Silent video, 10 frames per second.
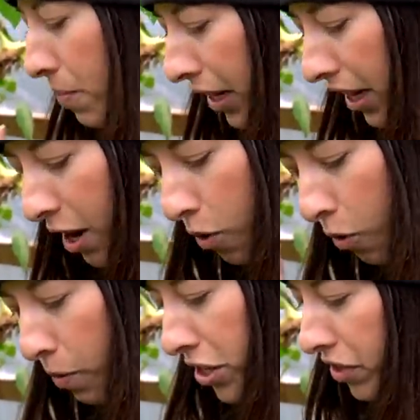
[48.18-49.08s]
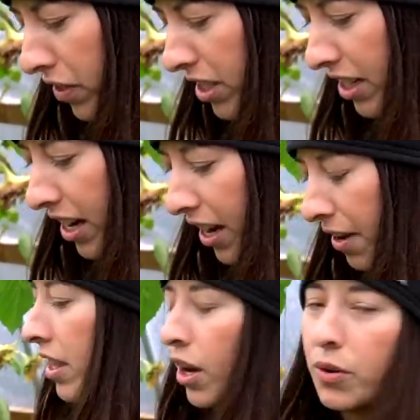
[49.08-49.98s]
picking a whole bunch of these
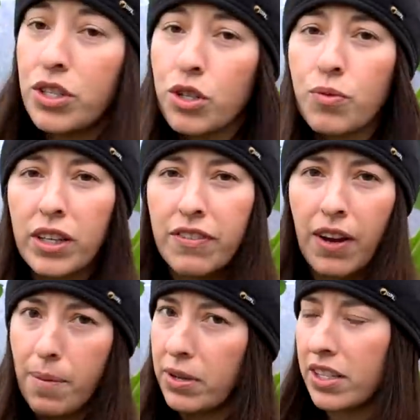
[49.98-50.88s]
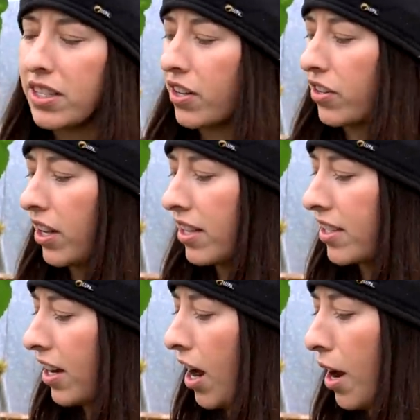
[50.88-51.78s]
today. They always do really fabulous here in Alaska.